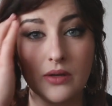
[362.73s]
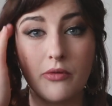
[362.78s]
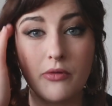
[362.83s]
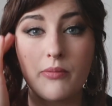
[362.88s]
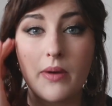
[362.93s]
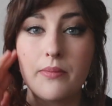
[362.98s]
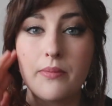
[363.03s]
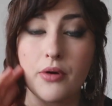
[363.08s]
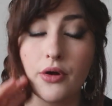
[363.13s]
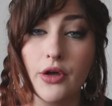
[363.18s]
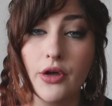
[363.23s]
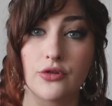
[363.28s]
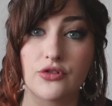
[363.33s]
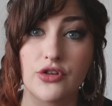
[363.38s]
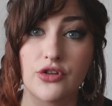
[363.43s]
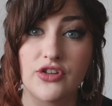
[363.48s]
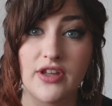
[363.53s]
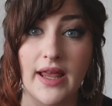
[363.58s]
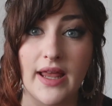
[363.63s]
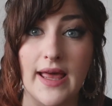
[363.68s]
some of my
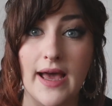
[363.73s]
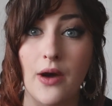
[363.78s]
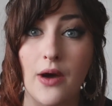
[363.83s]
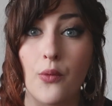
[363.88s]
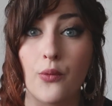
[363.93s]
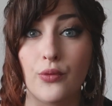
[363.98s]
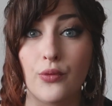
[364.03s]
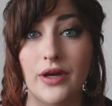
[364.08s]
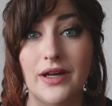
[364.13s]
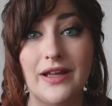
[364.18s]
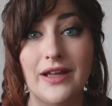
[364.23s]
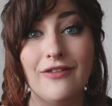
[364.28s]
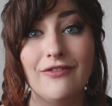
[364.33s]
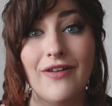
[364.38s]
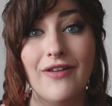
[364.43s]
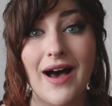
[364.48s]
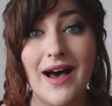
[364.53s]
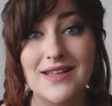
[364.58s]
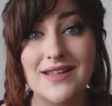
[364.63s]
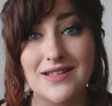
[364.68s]
products sell out really
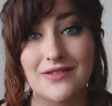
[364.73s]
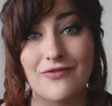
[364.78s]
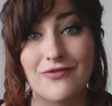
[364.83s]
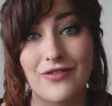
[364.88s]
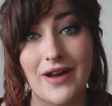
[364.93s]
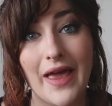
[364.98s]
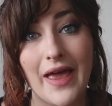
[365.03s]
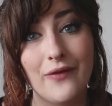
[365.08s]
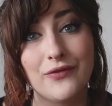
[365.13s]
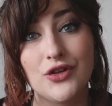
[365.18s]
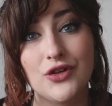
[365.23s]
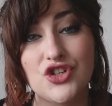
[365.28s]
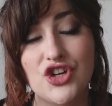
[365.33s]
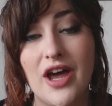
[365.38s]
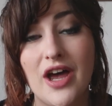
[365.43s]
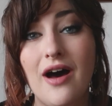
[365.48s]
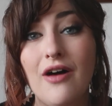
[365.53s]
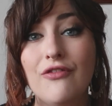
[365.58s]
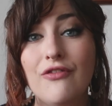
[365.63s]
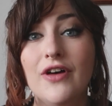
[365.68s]
fast and fly off the
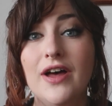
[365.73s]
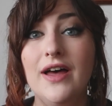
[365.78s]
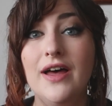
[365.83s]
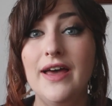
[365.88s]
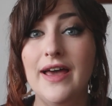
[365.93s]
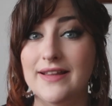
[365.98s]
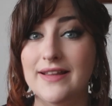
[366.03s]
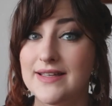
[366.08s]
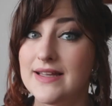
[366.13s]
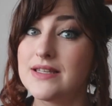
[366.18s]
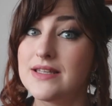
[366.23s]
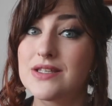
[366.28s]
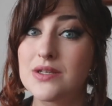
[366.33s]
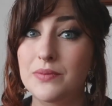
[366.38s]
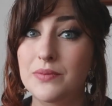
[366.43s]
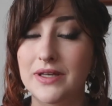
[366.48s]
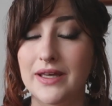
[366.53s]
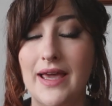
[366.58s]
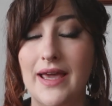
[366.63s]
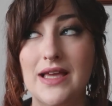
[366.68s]
shelf. It tends to
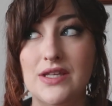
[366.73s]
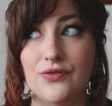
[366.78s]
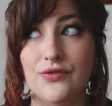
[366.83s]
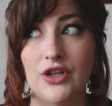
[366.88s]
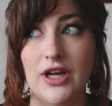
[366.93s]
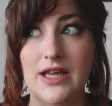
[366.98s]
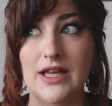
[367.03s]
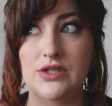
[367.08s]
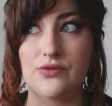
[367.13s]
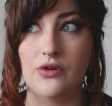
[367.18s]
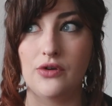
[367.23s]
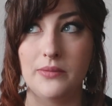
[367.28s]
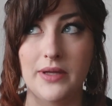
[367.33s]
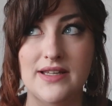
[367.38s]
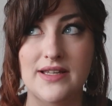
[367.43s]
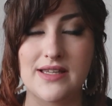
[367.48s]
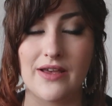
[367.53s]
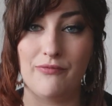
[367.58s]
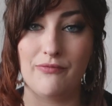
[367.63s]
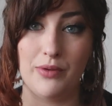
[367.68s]
be the case for the last few
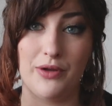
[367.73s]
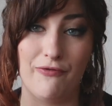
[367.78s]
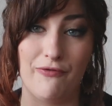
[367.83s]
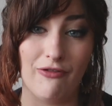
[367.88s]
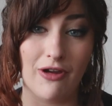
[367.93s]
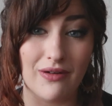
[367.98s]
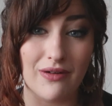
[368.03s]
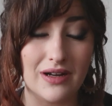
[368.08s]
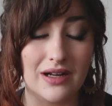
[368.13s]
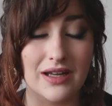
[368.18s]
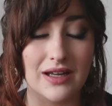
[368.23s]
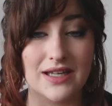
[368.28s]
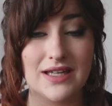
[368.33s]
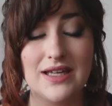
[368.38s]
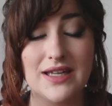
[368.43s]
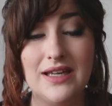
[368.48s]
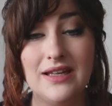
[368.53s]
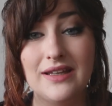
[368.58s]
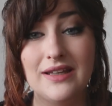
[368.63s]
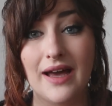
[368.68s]
updates. I've been very
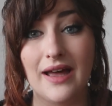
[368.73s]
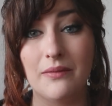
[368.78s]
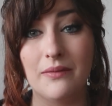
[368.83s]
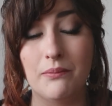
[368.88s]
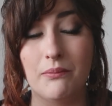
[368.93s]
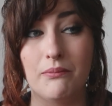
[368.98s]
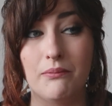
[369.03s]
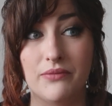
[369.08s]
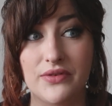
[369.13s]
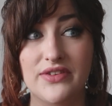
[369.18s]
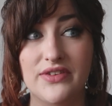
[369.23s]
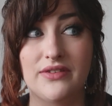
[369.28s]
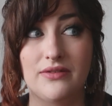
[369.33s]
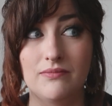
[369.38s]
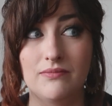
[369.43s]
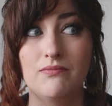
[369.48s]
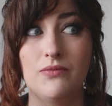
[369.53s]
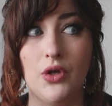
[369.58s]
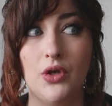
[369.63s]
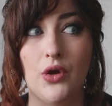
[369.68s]
lucky that,
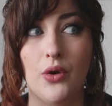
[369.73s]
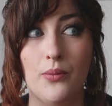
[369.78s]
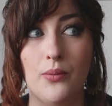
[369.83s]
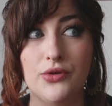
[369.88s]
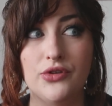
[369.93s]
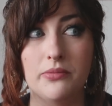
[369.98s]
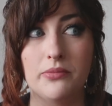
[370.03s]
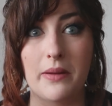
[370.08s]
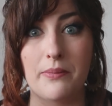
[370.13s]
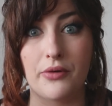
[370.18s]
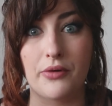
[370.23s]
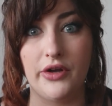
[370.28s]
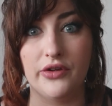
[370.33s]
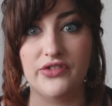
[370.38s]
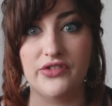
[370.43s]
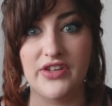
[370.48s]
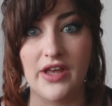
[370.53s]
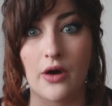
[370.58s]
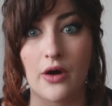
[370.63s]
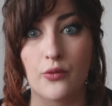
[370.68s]
you know, most of my
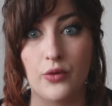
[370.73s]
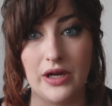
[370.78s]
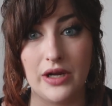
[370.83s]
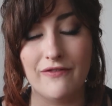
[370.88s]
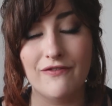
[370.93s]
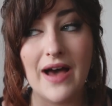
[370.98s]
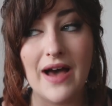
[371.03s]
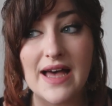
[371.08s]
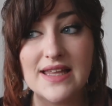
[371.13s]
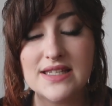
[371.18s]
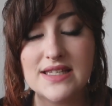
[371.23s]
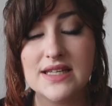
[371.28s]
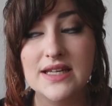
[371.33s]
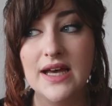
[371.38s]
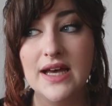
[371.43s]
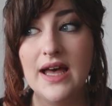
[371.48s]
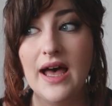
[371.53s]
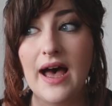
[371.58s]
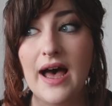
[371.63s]
products sell really fast.